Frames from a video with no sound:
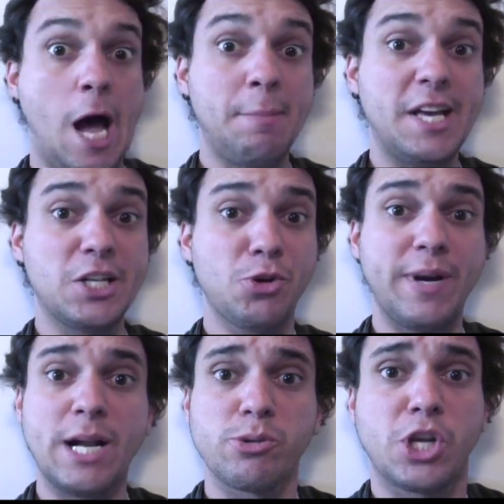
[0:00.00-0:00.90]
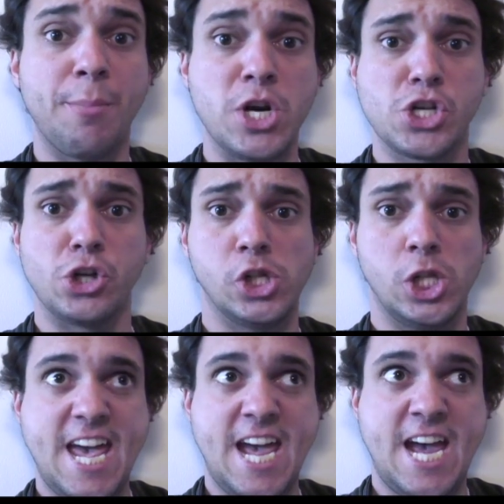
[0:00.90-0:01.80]
I made a Doritos
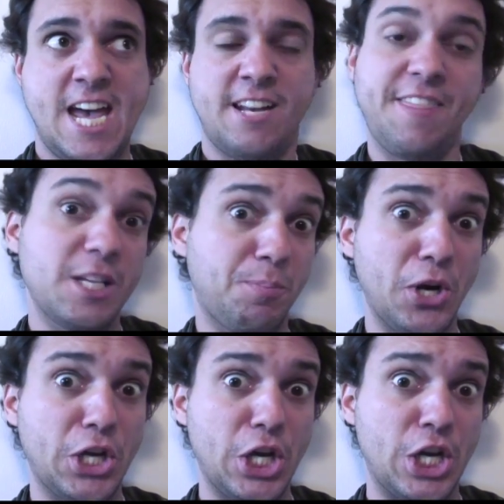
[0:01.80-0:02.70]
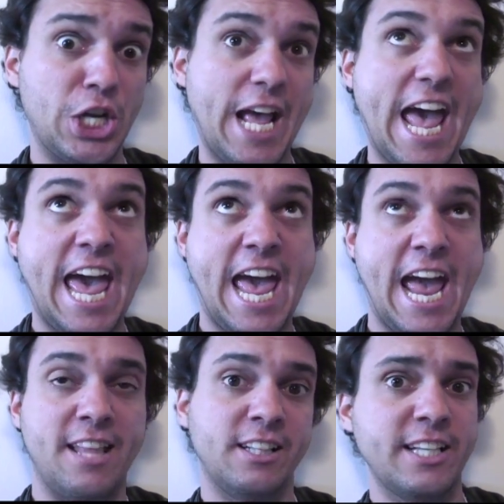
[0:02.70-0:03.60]
commercial, and I think it's pretty good.
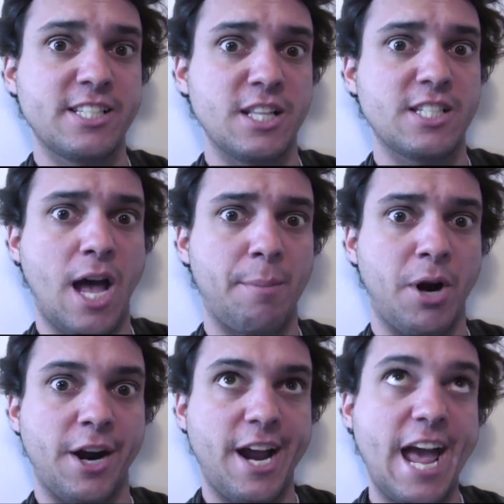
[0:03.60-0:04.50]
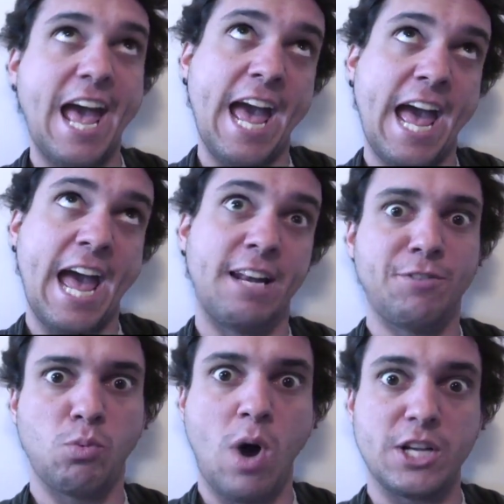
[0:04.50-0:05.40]
And the link's in the sidebar. And
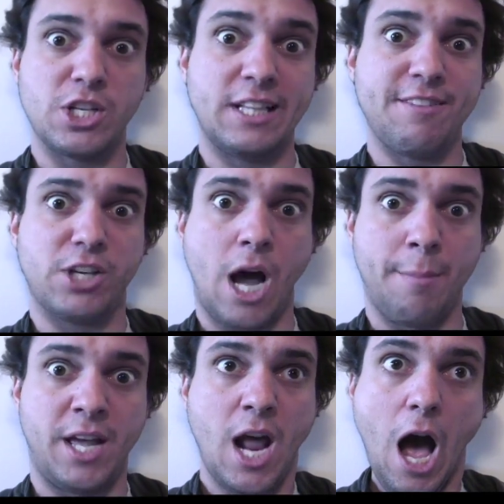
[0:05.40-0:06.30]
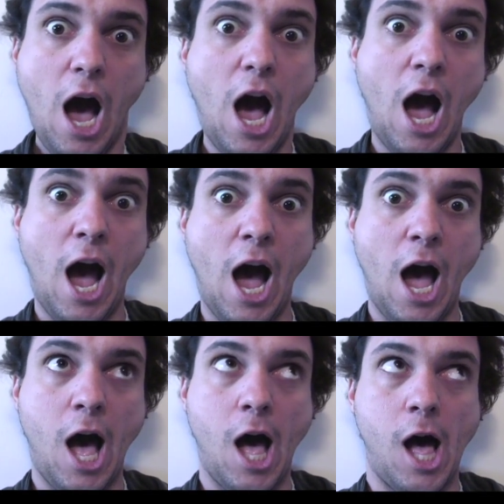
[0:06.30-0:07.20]
if you watch it and leave a comment,
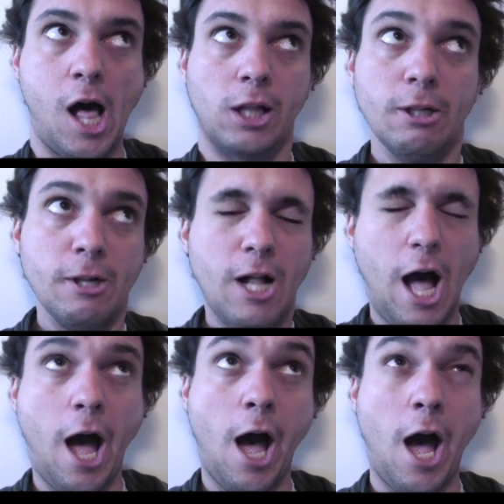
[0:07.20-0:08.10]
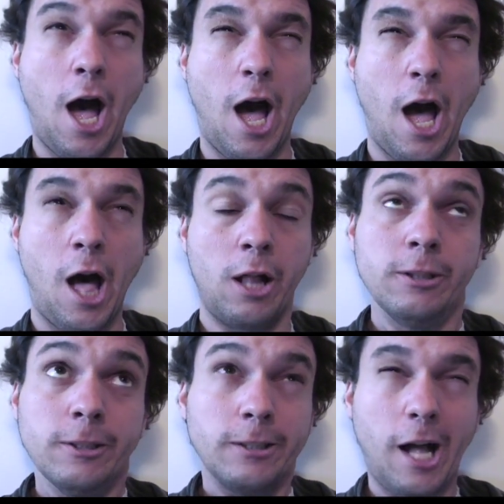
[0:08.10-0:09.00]
I'll,
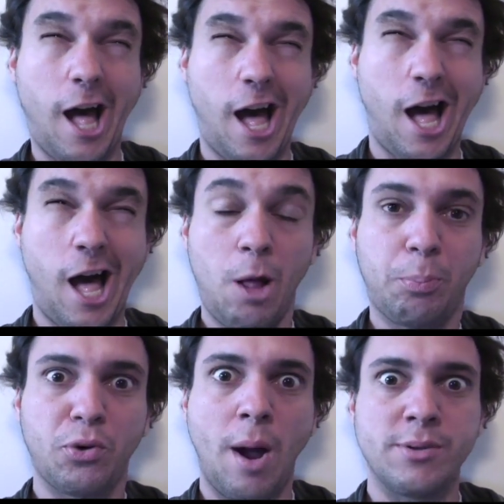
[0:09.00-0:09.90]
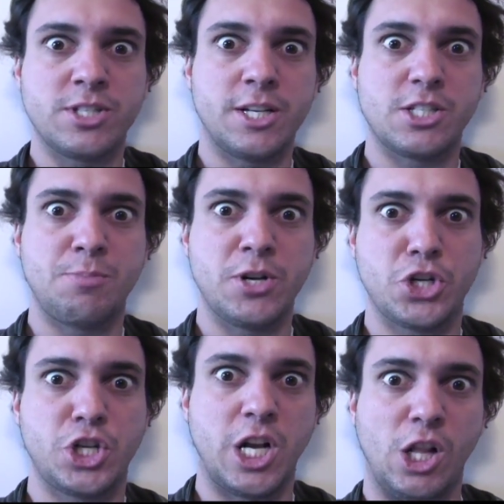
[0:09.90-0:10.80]
I'll, I'll promise not to smear
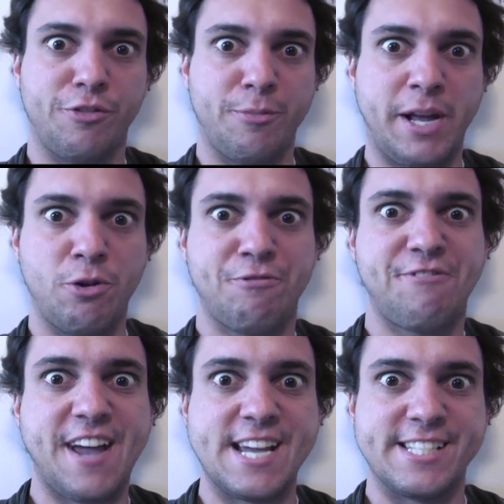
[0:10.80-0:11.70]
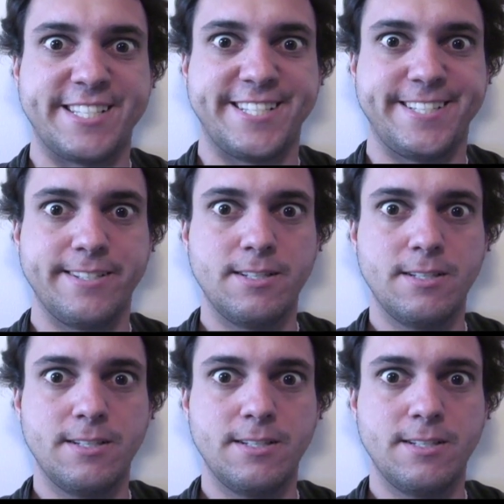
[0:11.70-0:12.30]
shit all over my own face.